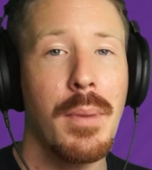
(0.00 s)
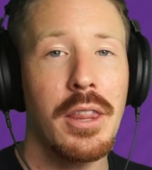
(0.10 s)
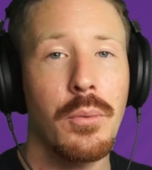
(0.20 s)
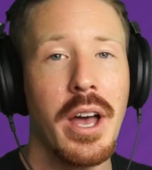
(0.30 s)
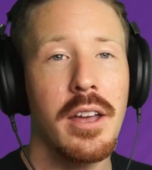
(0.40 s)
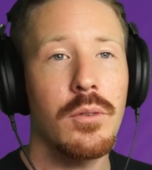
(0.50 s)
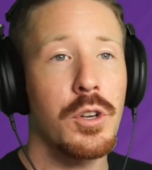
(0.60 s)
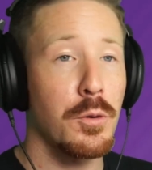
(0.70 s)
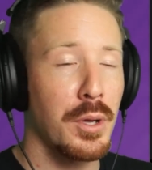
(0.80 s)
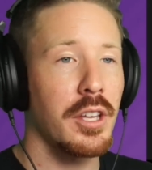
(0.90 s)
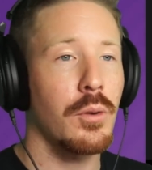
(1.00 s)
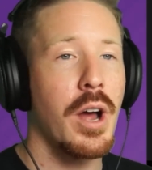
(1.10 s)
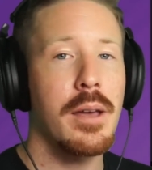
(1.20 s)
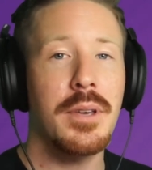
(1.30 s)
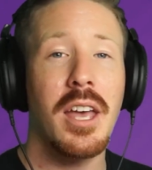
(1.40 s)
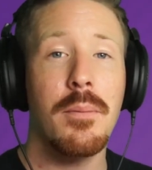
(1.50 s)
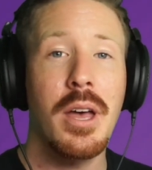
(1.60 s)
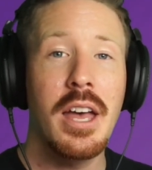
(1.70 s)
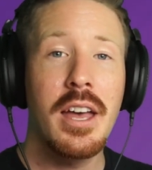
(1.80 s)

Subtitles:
by the way, when you're playing the rhyme game,